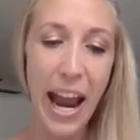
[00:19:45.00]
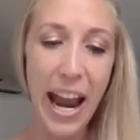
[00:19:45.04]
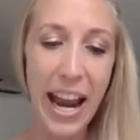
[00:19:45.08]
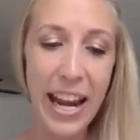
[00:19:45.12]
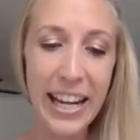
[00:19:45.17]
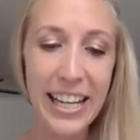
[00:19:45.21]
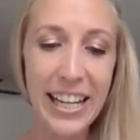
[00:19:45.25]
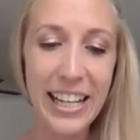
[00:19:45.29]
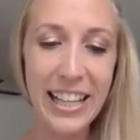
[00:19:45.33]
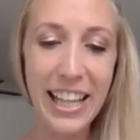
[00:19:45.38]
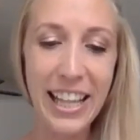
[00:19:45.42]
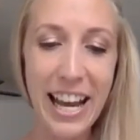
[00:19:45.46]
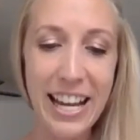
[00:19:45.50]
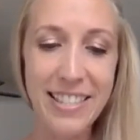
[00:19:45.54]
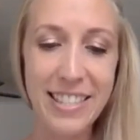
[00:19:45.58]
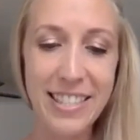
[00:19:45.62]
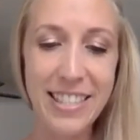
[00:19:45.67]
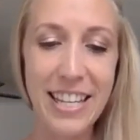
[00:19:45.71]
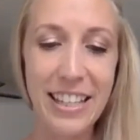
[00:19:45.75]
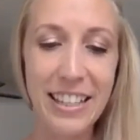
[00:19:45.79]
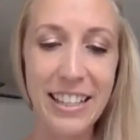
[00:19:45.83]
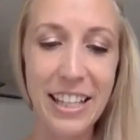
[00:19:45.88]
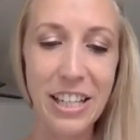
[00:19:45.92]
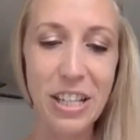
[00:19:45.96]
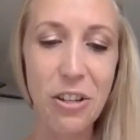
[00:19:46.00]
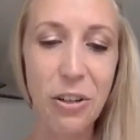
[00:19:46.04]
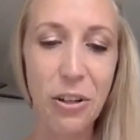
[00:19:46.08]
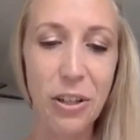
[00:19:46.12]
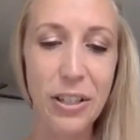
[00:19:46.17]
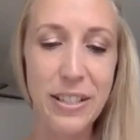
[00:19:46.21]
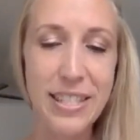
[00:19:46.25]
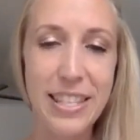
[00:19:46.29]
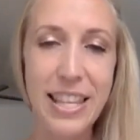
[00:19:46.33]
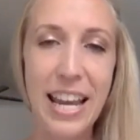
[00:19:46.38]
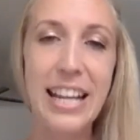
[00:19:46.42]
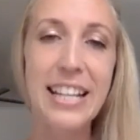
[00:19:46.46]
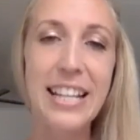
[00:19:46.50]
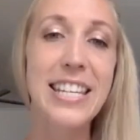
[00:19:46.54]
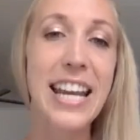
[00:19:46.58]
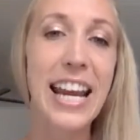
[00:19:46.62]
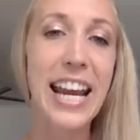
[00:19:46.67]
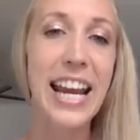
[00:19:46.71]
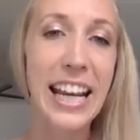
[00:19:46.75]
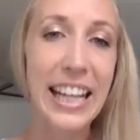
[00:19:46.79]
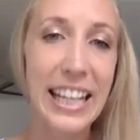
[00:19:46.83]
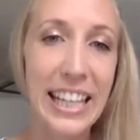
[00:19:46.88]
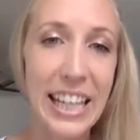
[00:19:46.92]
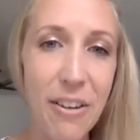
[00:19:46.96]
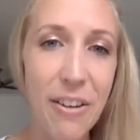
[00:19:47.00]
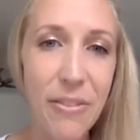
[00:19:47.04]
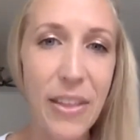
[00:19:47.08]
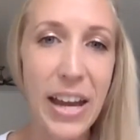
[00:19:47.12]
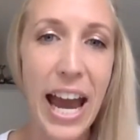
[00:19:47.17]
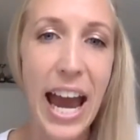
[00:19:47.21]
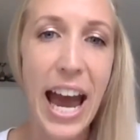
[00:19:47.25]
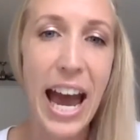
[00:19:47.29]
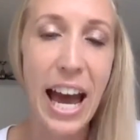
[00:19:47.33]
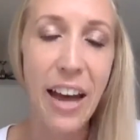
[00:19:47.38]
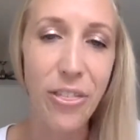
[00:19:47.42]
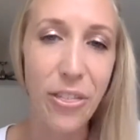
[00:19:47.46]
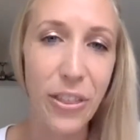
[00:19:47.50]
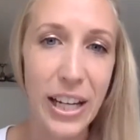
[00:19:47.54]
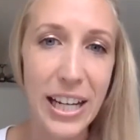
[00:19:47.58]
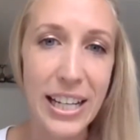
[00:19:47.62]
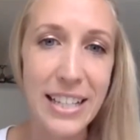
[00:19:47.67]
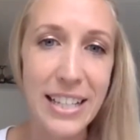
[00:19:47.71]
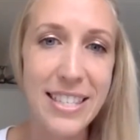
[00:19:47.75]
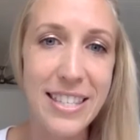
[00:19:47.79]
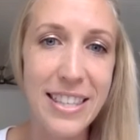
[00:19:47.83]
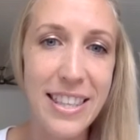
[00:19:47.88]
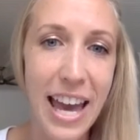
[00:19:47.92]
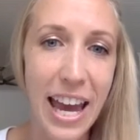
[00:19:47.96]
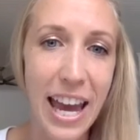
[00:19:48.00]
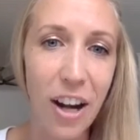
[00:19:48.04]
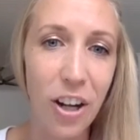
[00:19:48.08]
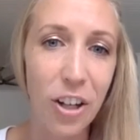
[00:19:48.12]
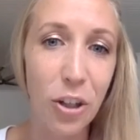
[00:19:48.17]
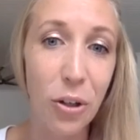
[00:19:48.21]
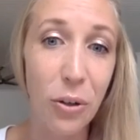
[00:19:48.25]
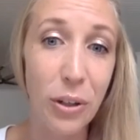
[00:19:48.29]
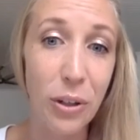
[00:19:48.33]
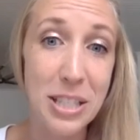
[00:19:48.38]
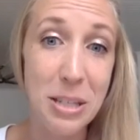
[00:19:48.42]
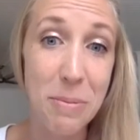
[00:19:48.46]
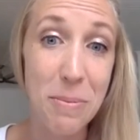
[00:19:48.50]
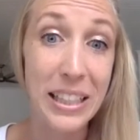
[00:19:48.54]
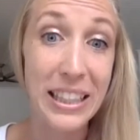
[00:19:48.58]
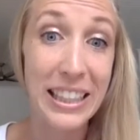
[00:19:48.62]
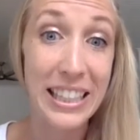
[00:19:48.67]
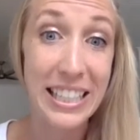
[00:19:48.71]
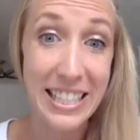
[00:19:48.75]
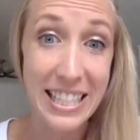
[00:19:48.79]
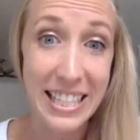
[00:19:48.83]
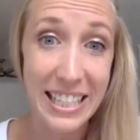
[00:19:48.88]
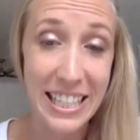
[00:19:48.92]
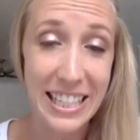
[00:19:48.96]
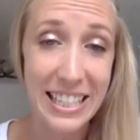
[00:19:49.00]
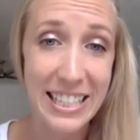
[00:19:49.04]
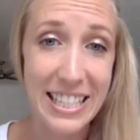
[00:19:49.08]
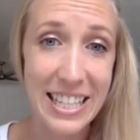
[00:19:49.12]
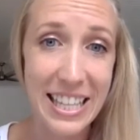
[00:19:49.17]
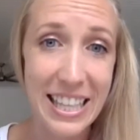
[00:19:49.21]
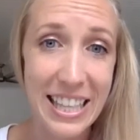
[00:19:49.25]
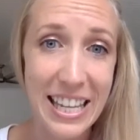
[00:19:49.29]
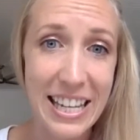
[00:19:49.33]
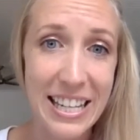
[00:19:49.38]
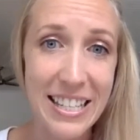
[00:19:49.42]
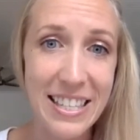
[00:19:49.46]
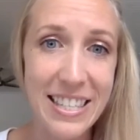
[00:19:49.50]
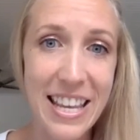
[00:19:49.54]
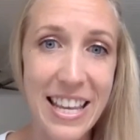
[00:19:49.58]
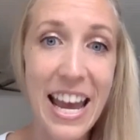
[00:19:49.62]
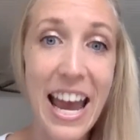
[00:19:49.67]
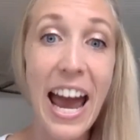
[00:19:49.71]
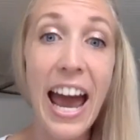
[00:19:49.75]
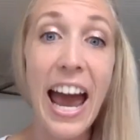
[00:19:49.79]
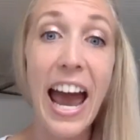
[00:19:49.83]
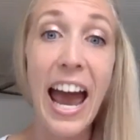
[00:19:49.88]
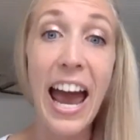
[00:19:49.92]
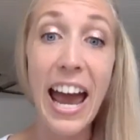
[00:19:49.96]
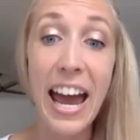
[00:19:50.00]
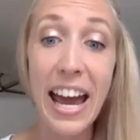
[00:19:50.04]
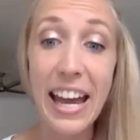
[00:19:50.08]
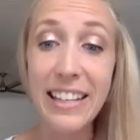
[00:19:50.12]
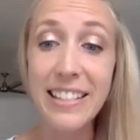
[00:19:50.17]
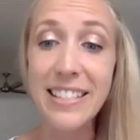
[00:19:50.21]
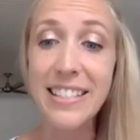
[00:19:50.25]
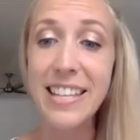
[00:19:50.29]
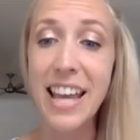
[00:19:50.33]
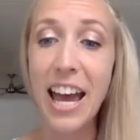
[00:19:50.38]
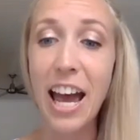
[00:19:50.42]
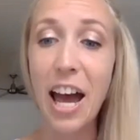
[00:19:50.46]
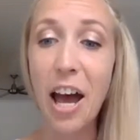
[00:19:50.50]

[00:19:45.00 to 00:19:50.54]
any last thing that you could say to any of the athletes that are going to be listening to this, and